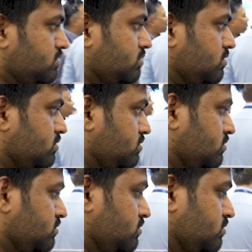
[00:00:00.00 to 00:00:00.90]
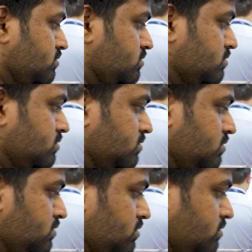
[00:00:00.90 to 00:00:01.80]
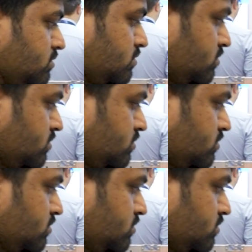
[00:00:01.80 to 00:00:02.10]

(not speaking)